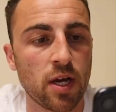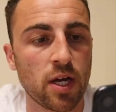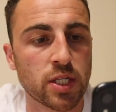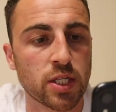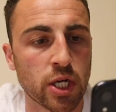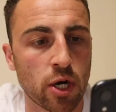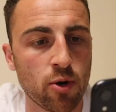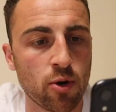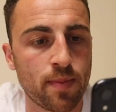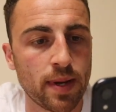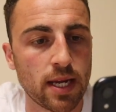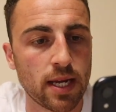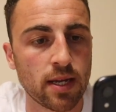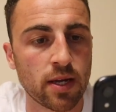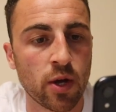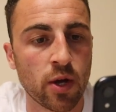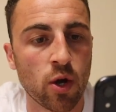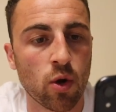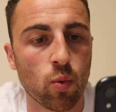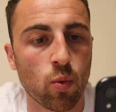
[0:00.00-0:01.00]

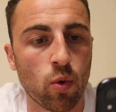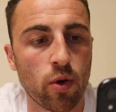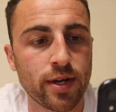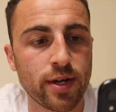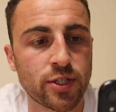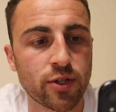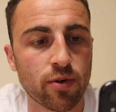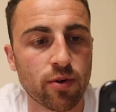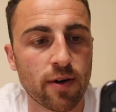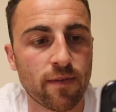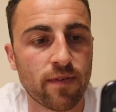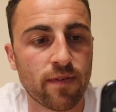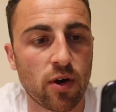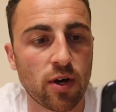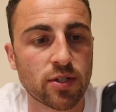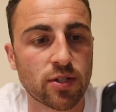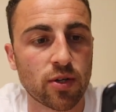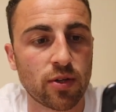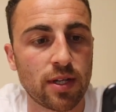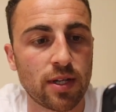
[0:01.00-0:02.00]
Toby, what is your
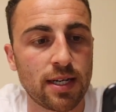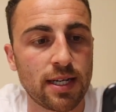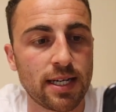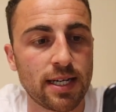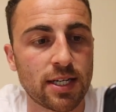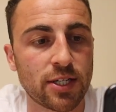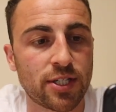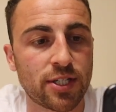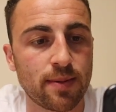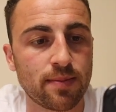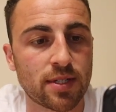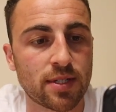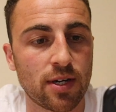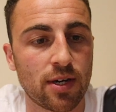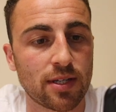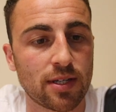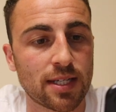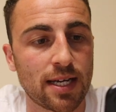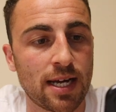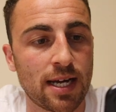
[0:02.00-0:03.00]
advice on the leadership
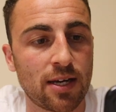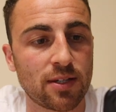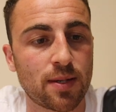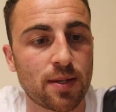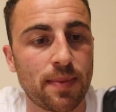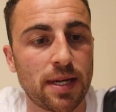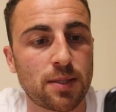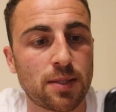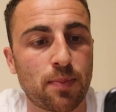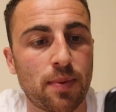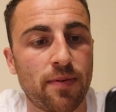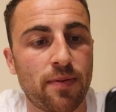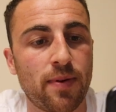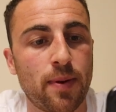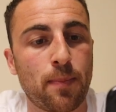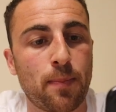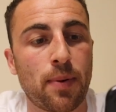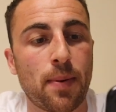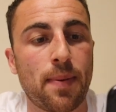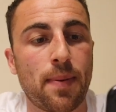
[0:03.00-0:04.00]
tasks and how to best pre
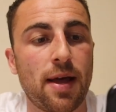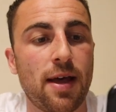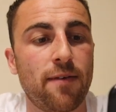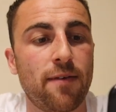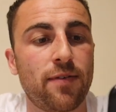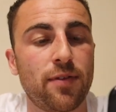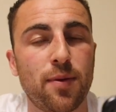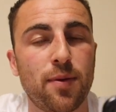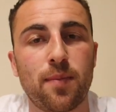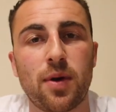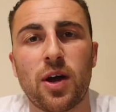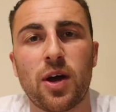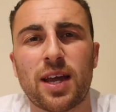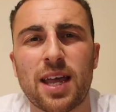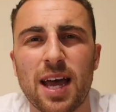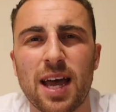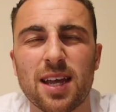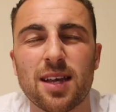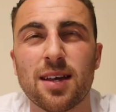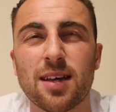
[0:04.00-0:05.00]
prepare for them?
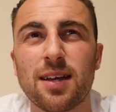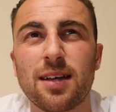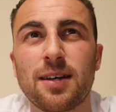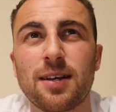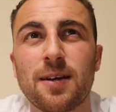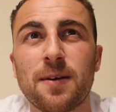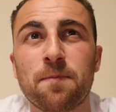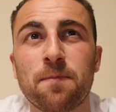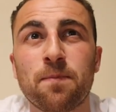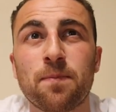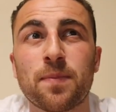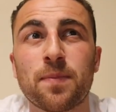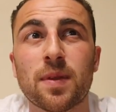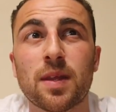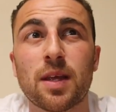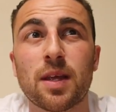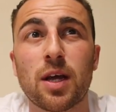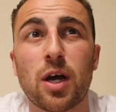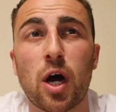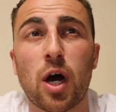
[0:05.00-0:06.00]
Okay.
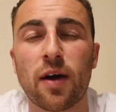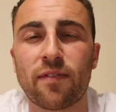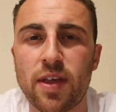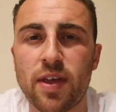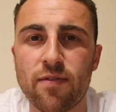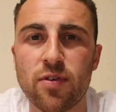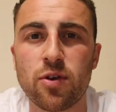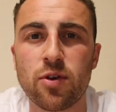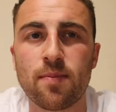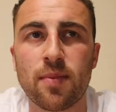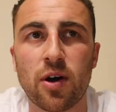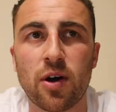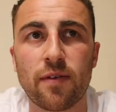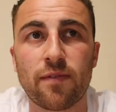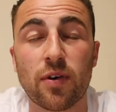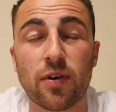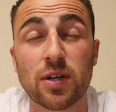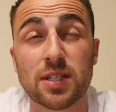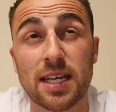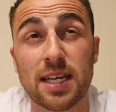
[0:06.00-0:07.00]
I've given you my
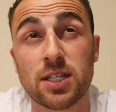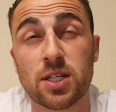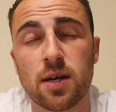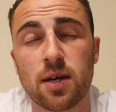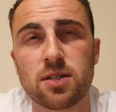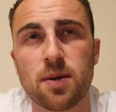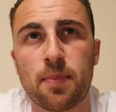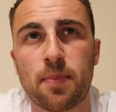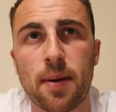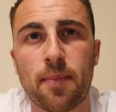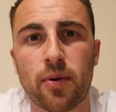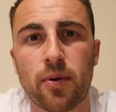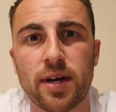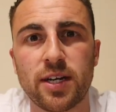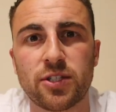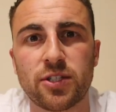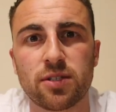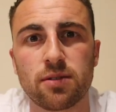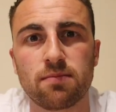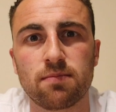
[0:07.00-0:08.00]
advice. In terms of
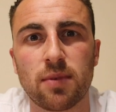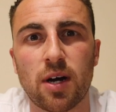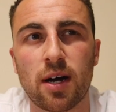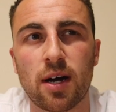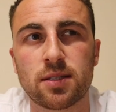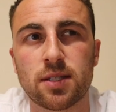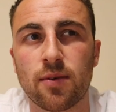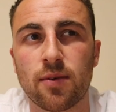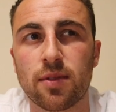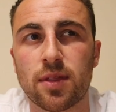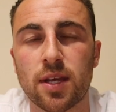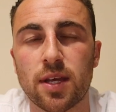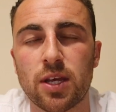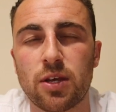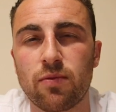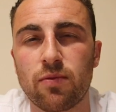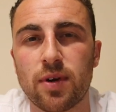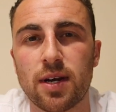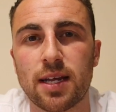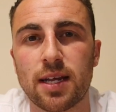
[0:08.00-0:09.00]
preparation, I don't
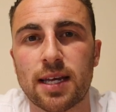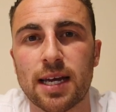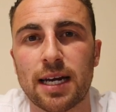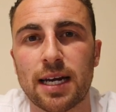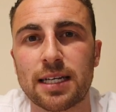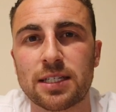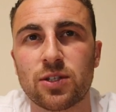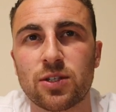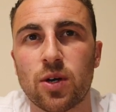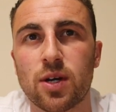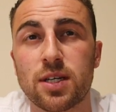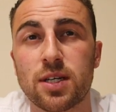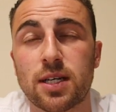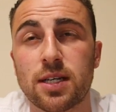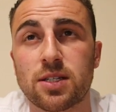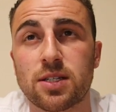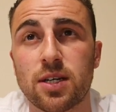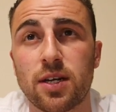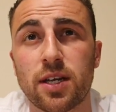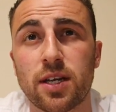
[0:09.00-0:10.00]
think you really can. It's not like you
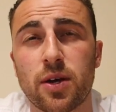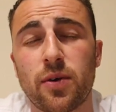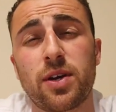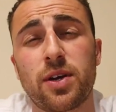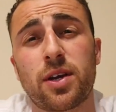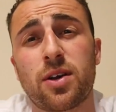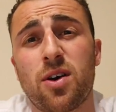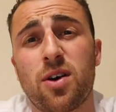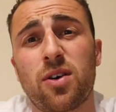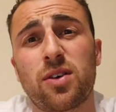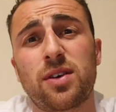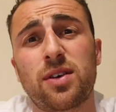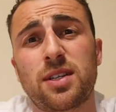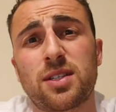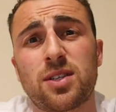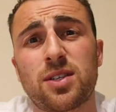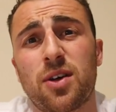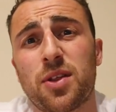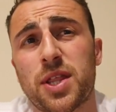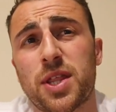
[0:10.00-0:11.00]
can suddenly go in your garden and
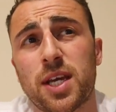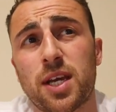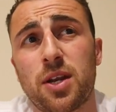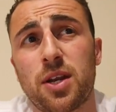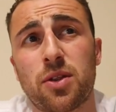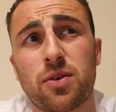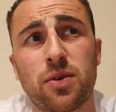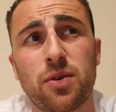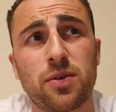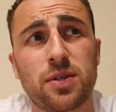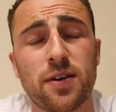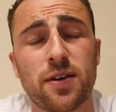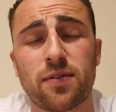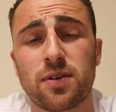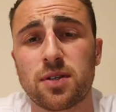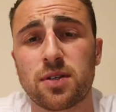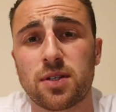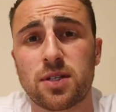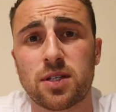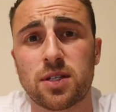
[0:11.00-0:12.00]
start thinking through
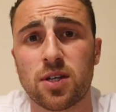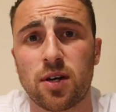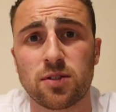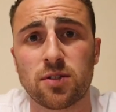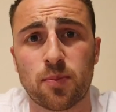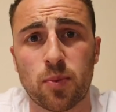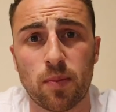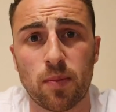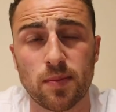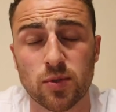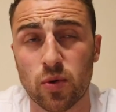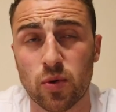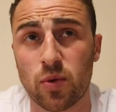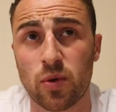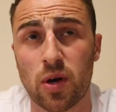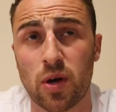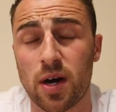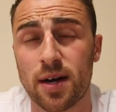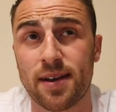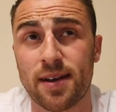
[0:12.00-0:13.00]
different types of problems,
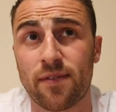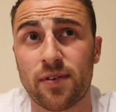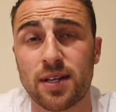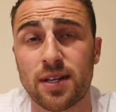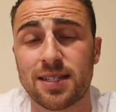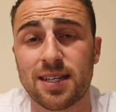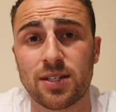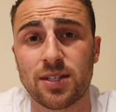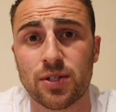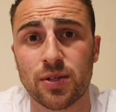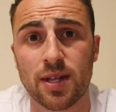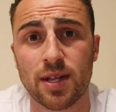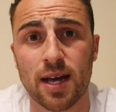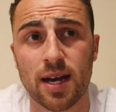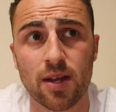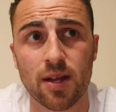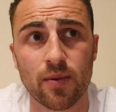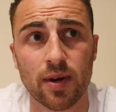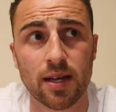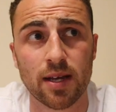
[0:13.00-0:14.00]
or I definitely didn't do that
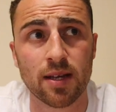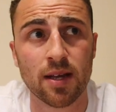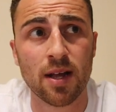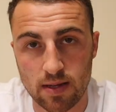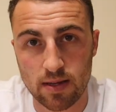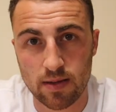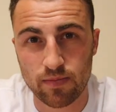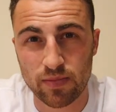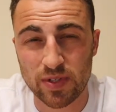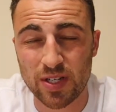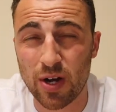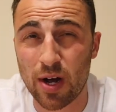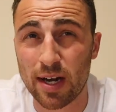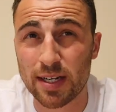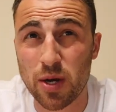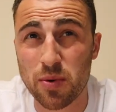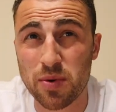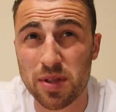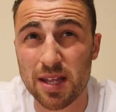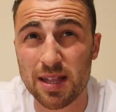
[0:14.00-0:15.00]
anyway. So I
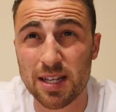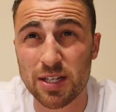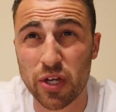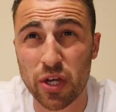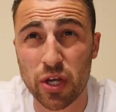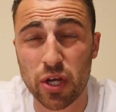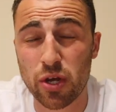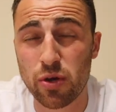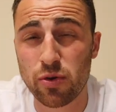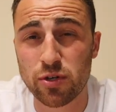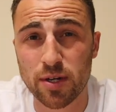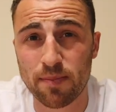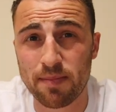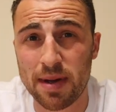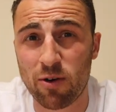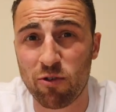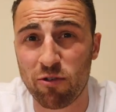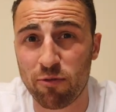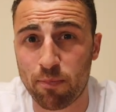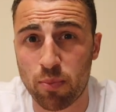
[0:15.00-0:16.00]
don't think there's a huge
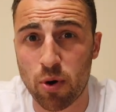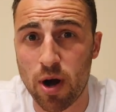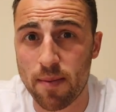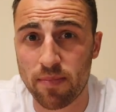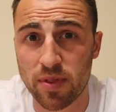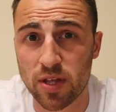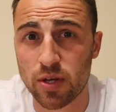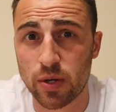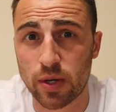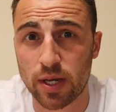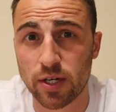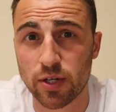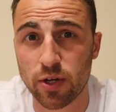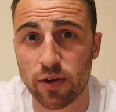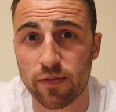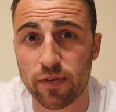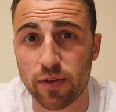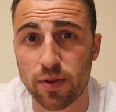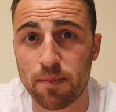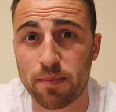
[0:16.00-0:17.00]
amount of prep that you can
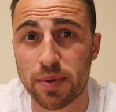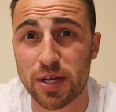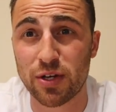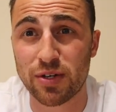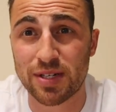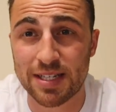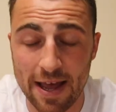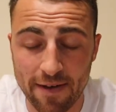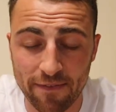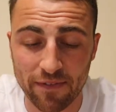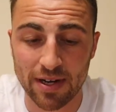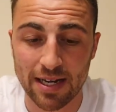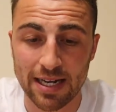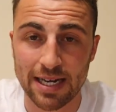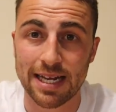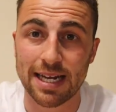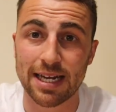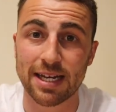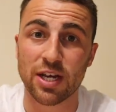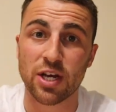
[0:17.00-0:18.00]
do for them, but you definitely
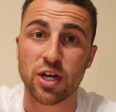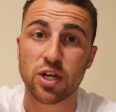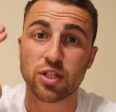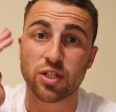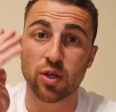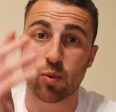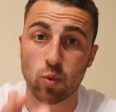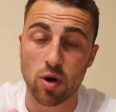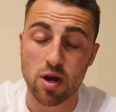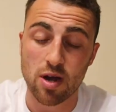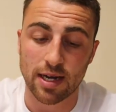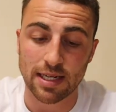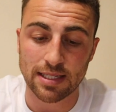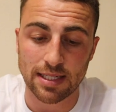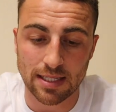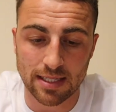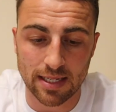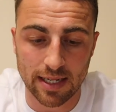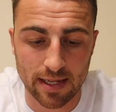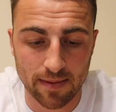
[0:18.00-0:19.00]
need to work as
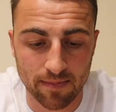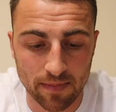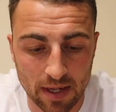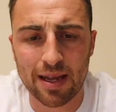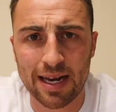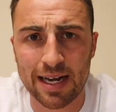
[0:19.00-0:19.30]
a team.